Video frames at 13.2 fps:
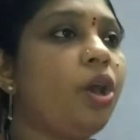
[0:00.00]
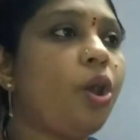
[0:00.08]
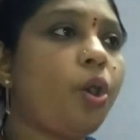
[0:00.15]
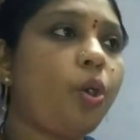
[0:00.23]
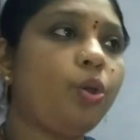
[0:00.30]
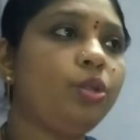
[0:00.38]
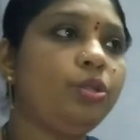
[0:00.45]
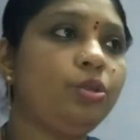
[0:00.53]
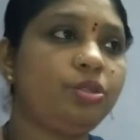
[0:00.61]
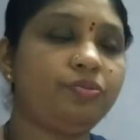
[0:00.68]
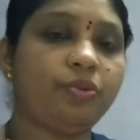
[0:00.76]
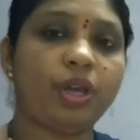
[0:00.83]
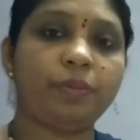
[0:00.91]
All those
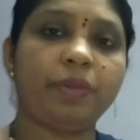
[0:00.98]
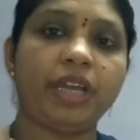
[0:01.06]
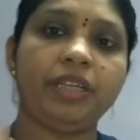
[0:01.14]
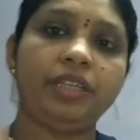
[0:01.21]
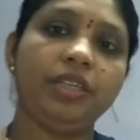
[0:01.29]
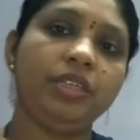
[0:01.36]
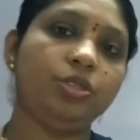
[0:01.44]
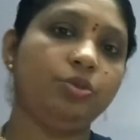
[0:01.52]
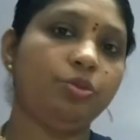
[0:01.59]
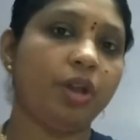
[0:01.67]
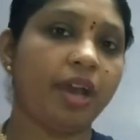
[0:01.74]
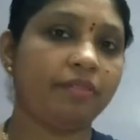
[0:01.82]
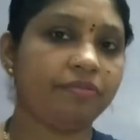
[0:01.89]
formalities you
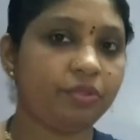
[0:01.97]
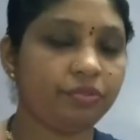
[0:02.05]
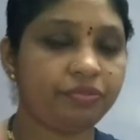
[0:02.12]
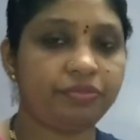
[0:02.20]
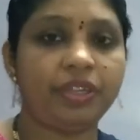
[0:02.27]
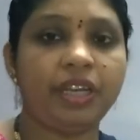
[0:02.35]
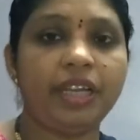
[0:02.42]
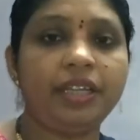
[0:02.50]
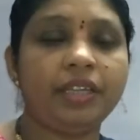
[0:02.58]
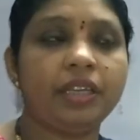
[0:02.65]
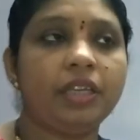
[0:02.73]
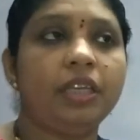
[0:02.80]
have to fill it.